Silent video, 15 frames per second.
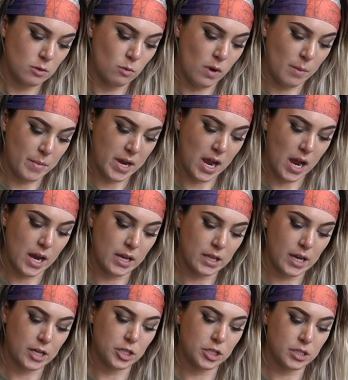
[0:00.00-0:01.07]
while my
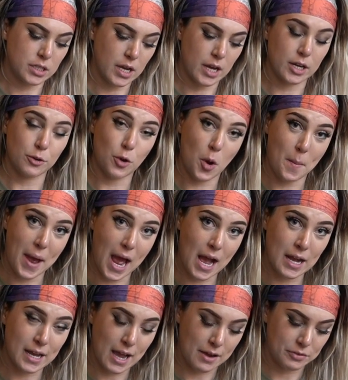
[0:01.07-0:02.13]
eyelashes kind of grow
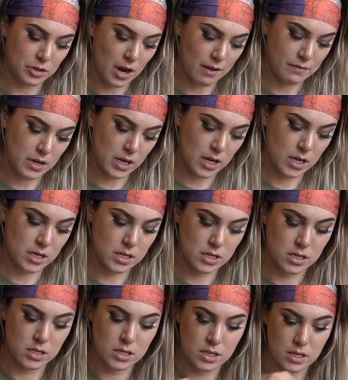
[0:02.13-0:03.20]
back after having
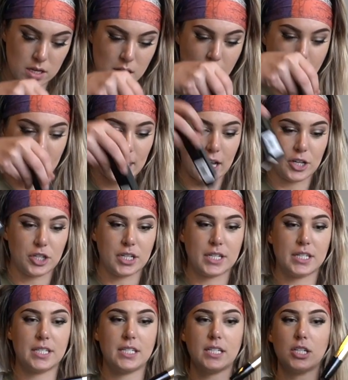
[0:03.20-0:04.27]
eyelash
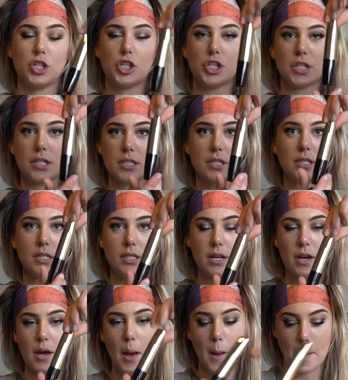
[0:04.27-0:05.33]
extensions.
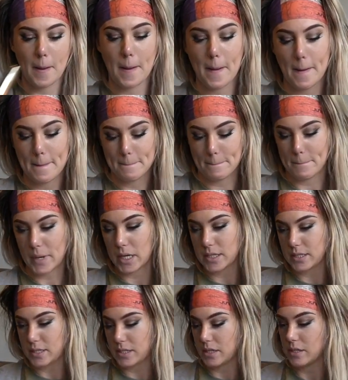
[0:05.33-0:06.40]

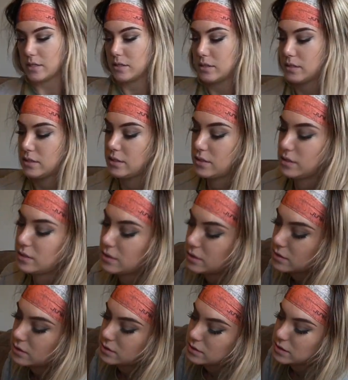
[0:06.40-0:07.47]
But
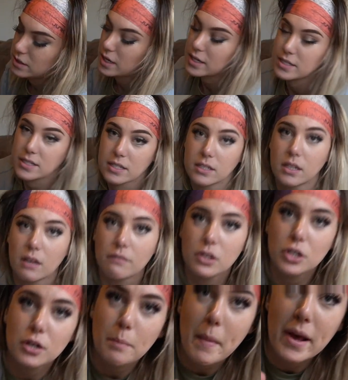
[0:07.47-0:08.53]
I still love a good